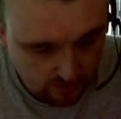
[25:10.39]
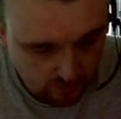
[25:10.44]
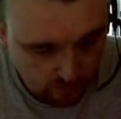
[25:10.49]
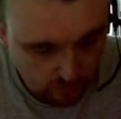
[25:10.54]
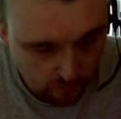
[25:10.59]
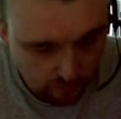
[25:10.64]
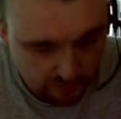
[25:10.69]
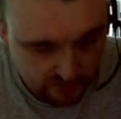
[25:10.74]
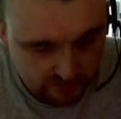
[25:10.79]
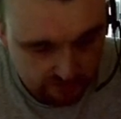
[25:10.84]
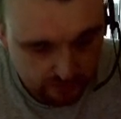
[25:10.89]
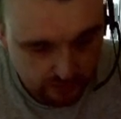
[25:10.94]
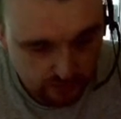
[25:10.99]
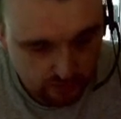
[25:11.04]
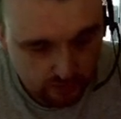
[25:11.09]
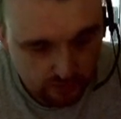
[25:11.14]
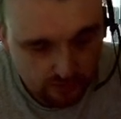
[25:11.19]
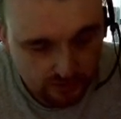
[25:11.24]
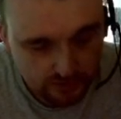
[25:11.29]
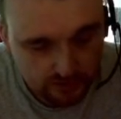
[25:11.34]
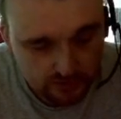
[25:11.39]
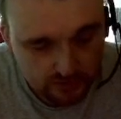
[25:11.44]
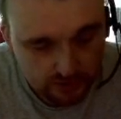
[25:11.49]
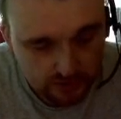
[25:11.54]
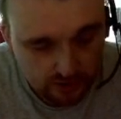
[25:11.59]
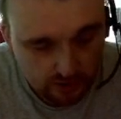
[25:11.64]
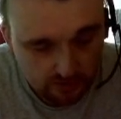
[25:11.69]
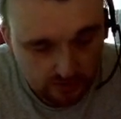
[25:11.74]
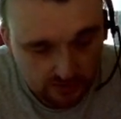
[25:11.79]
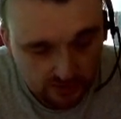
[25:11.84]
What was broken
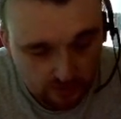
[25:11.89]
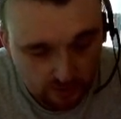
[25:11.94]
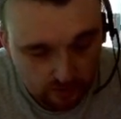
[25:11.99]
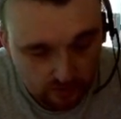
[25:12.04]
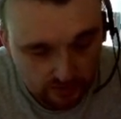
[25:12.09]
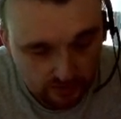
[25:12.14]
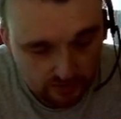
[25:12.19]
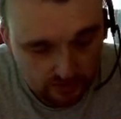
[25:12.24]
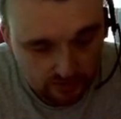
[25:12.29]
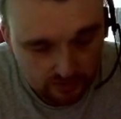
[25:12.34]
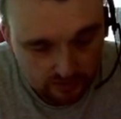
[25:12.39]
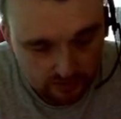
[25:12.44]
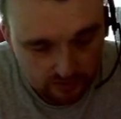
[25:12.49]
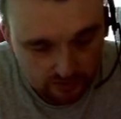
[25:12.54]
shall be known,